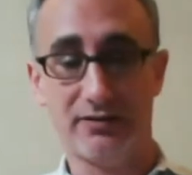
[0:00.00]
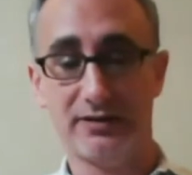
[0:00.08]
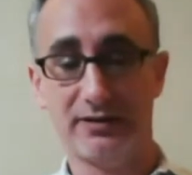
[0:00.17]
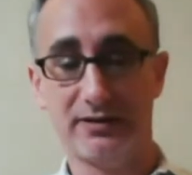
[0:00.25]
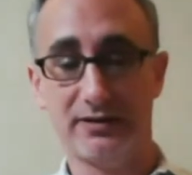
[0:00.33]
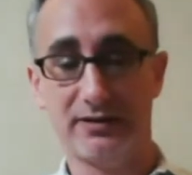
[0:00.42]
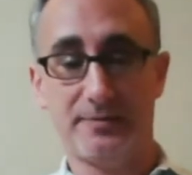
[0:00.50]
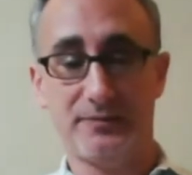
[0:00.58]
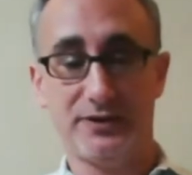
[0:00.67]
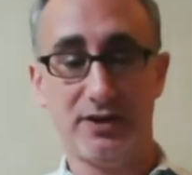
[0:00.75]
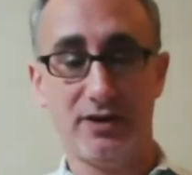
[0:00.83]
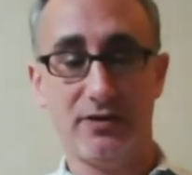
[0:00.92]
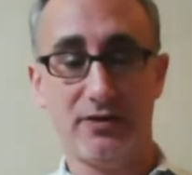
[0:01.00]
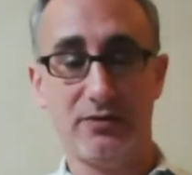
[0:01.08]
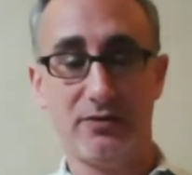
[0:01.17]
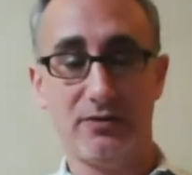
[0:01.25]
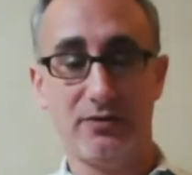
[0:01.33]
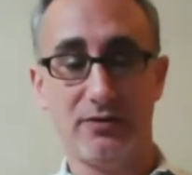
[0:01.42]
out. You
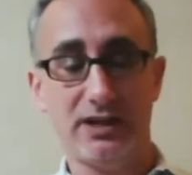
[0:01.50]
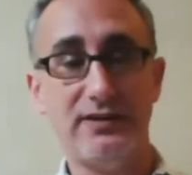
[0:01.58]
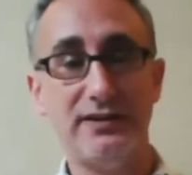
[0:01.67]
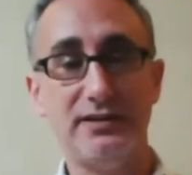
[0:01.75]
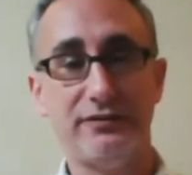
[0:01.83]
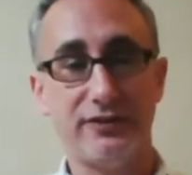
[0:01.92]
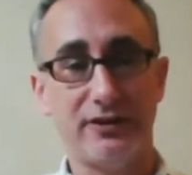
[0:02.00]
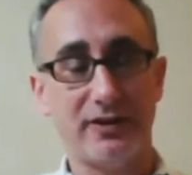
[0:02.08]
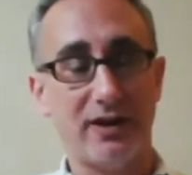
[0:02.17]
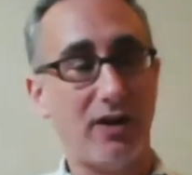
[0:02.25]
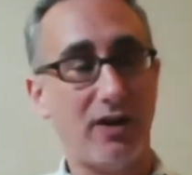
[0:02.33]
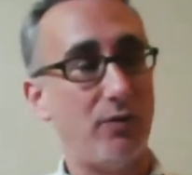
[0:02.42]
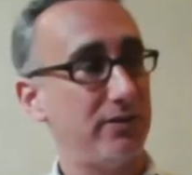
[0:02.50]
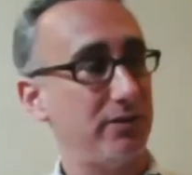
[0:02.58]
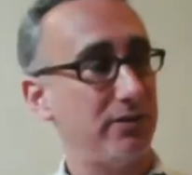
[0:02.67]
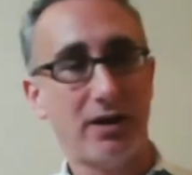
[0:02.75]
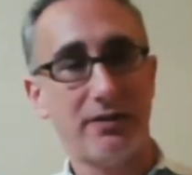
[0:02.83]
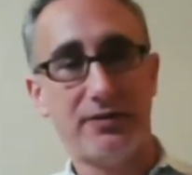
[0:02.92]
need to figure out
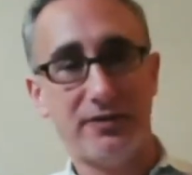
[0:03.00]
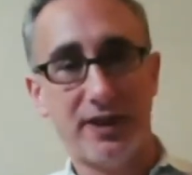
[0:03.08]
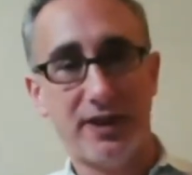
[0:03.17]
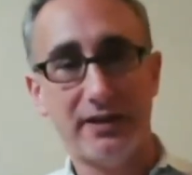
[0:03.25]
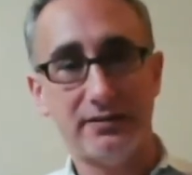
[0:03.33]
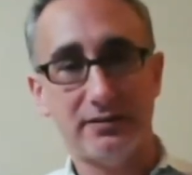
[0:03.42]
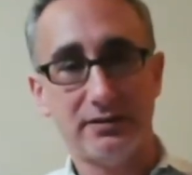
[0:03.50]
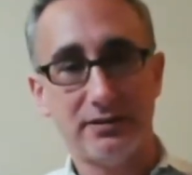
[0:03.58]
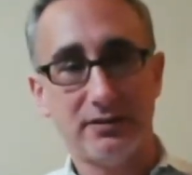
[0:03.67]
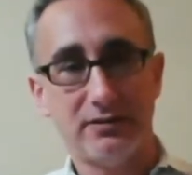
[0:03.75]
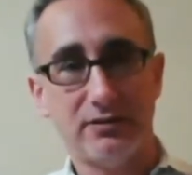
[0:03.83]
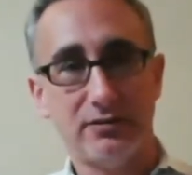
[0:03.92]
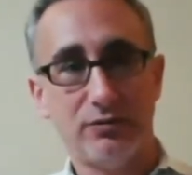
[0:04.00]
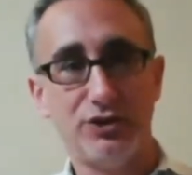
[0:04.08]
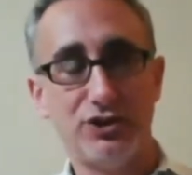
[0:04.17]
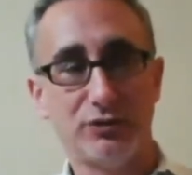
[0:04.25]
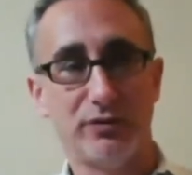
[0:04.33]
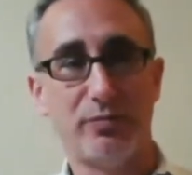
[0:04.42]
whether or not that
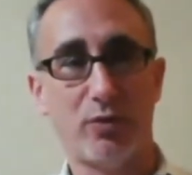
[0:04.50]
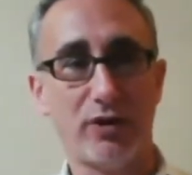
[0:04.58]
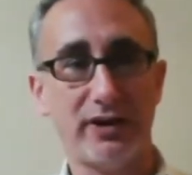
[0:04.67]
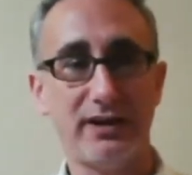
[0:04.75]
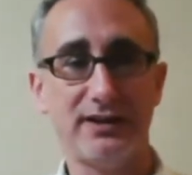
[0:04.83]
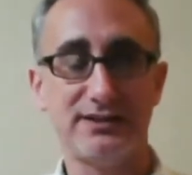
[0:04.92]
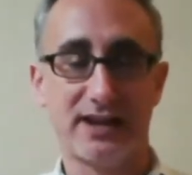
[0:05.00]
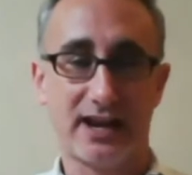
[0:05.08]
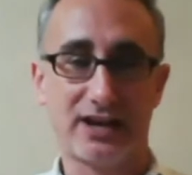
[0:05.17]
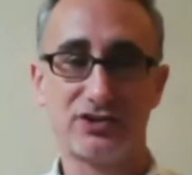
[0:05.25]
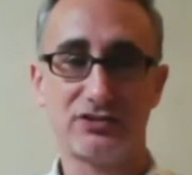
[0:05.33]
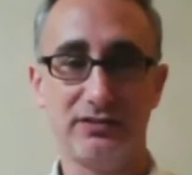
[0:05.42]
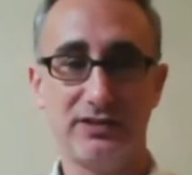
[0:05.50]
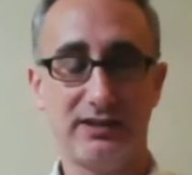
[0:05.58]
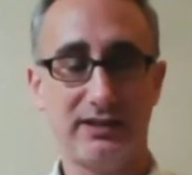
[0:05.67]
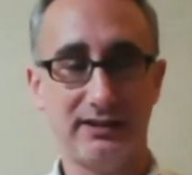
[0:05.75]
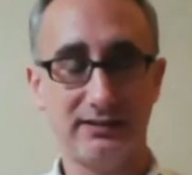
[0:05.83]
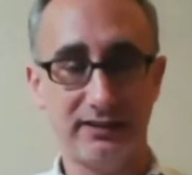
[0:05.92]
what you're reporting is
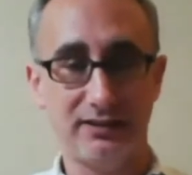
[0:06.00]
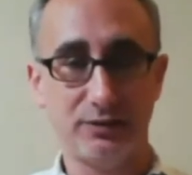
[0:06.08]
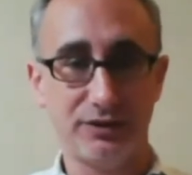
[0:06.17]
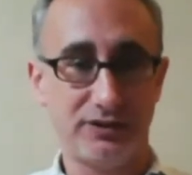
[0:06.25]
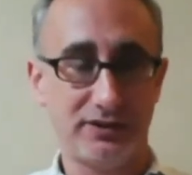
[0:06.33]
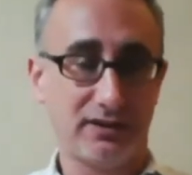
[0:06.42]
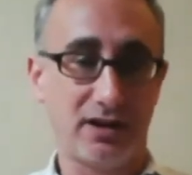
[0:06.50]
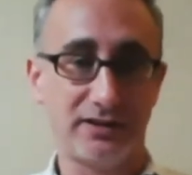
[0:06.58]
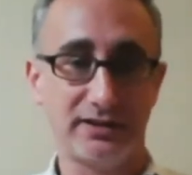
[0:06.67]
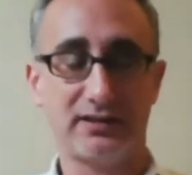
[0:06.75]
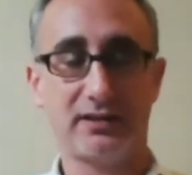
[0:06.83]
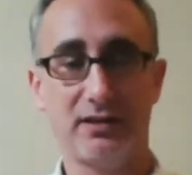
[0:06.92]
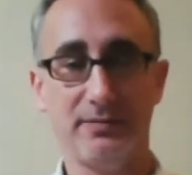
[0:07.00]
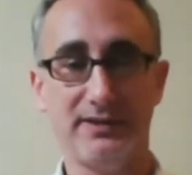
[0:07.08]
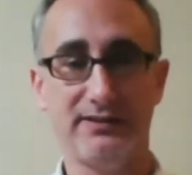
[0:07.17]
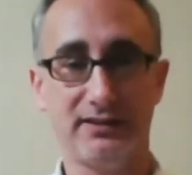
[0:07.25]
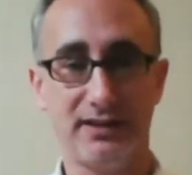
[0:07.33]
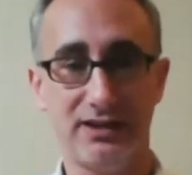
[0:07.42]
actually illegal, what the conduct the
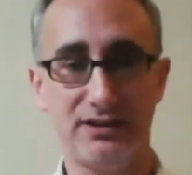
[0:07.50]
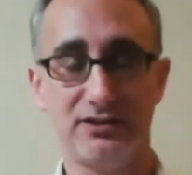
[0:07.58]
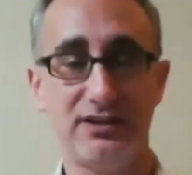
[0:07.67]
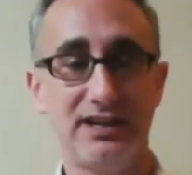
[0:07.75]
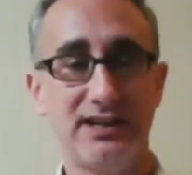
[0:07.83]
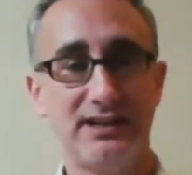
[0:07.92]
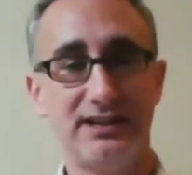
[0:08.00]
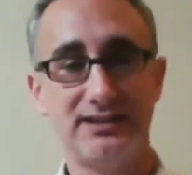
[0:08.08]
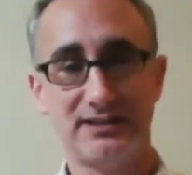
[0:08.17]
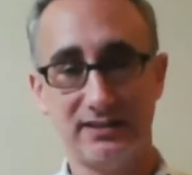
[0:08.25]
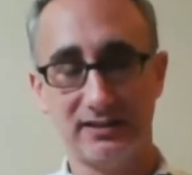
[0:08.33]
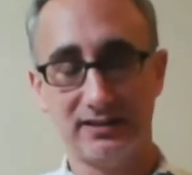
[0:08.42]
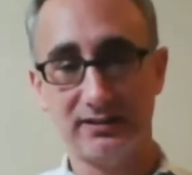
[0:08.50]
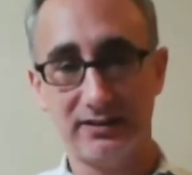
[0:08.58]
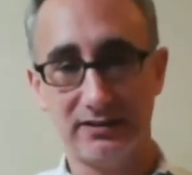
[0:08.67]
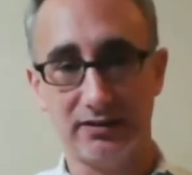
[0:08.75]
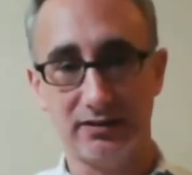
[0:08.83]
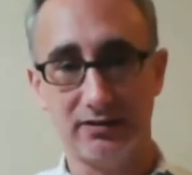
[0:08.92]
company is engaged in, is it
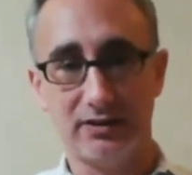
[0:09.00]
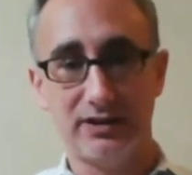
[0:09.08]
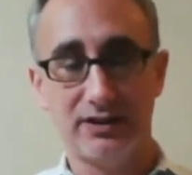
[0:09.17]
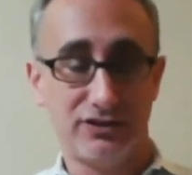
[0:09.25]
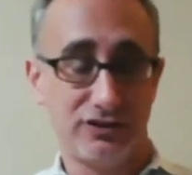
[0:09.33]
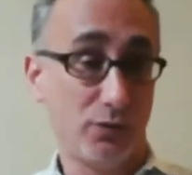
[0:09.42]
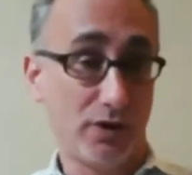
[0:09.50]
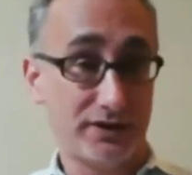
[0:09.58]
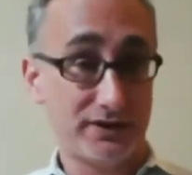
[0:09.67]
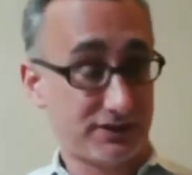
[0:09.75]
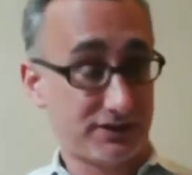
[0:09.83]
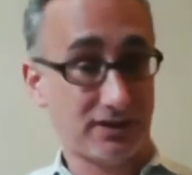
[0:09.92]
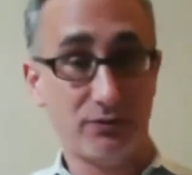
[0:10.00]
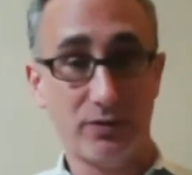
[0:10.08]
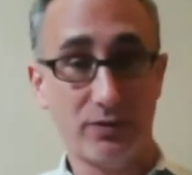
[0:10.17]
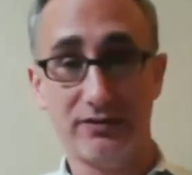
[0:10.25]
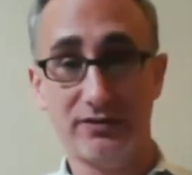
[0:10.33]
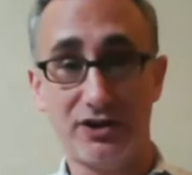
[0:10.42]
illegal? You want to
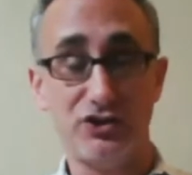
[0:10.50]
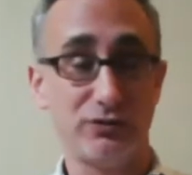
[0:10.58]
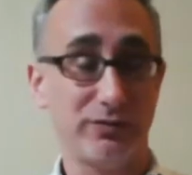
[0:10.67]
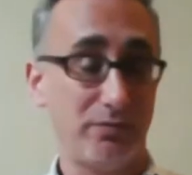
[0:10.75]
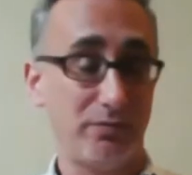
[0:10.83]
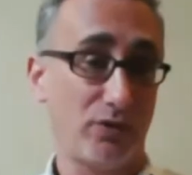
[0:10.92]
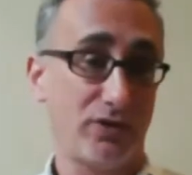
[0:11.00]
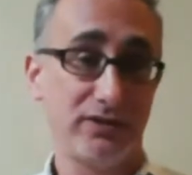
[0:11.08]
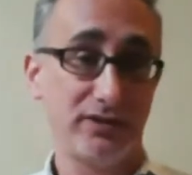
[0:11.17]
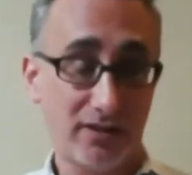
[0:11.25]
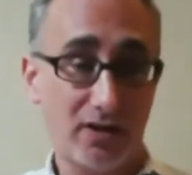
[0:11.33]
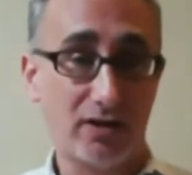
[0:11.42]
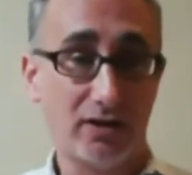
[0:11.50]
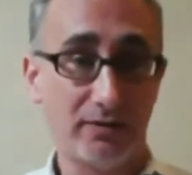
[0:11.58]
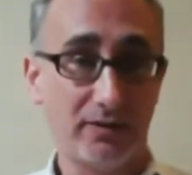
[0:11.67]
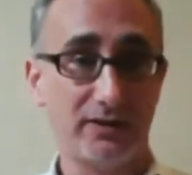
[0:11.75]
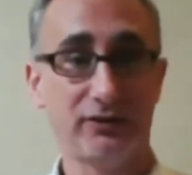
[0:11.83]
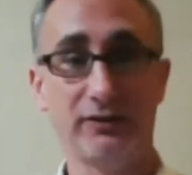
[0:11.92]
decide whether or not you should report it at
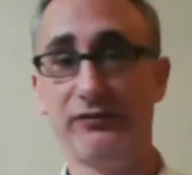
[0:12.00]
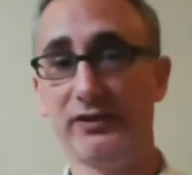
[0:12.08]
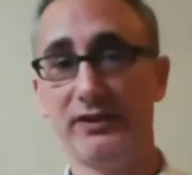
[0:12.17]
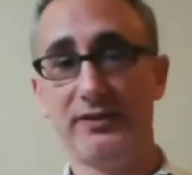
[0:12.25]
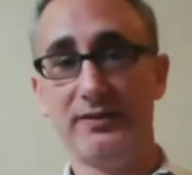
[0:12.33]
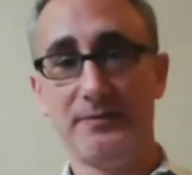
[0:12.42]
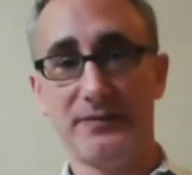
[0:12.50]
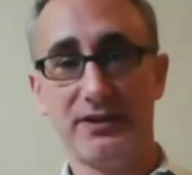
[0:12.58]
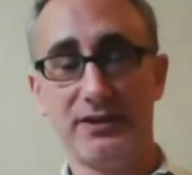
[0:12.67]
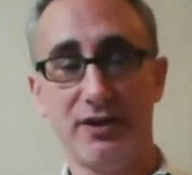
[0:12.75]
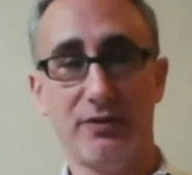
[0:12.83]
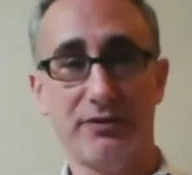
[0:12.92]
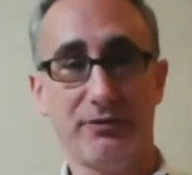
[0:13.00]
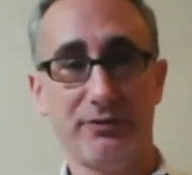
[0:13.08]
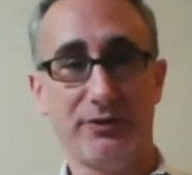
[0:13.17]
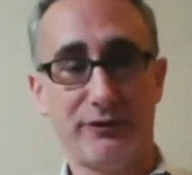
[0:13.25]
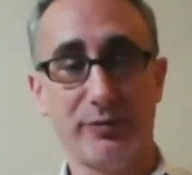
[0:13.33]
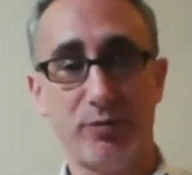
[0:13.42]
all, because if
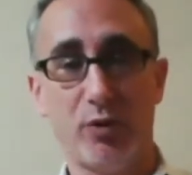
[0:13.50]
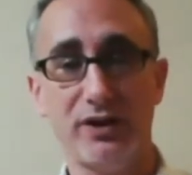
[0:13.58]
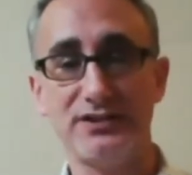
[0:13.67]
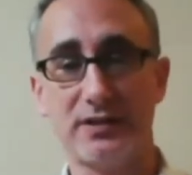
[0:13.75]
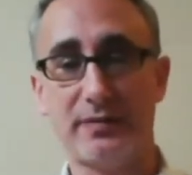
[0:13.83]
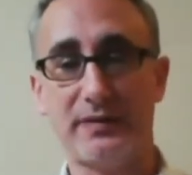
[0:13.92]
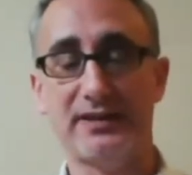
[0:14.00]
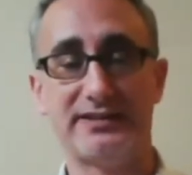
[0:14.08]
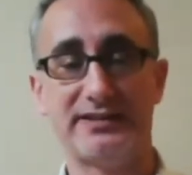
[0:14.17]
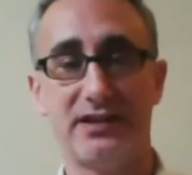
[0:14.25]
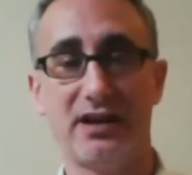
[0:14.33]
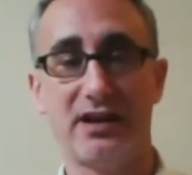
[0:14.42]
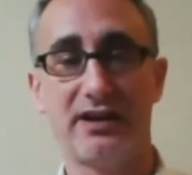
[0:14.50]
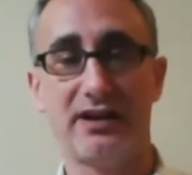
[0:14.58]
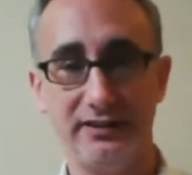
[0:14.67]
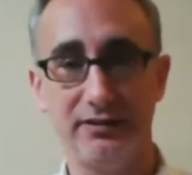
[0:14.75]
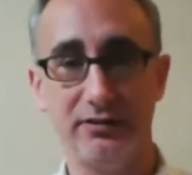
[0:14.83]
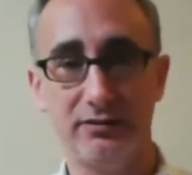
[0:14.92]
you're reporting something that's not
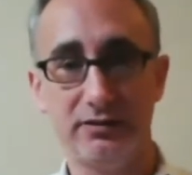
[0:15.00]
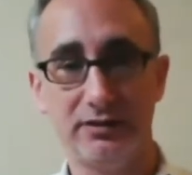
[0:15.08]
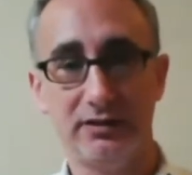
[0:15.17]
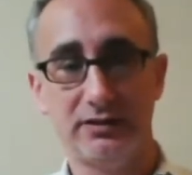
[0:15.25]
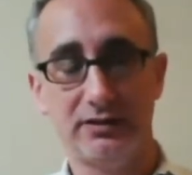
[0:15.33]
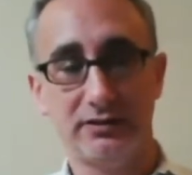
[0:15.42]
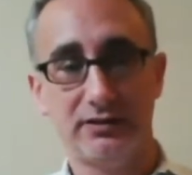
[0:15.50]
illegal,